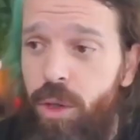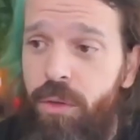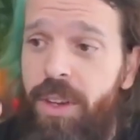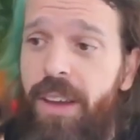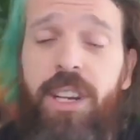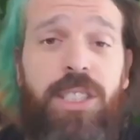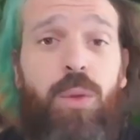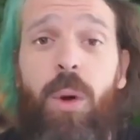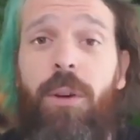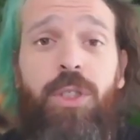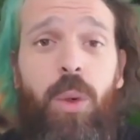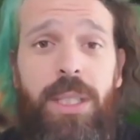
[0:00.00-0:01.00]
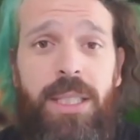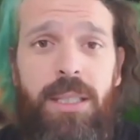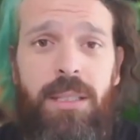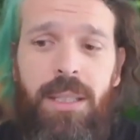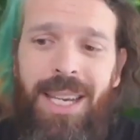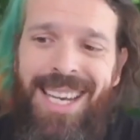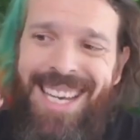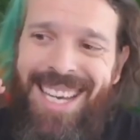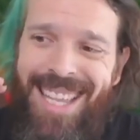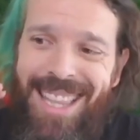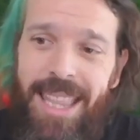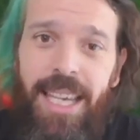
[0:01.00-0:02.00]
You've given us 12 choices.
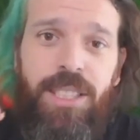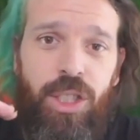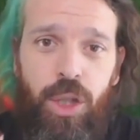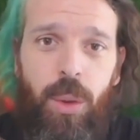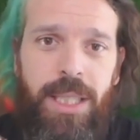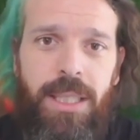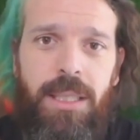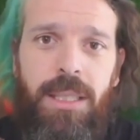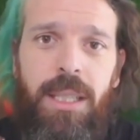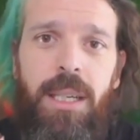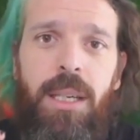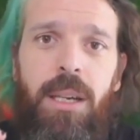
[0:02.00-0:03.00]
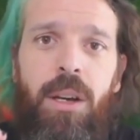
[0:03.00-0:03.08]
This choice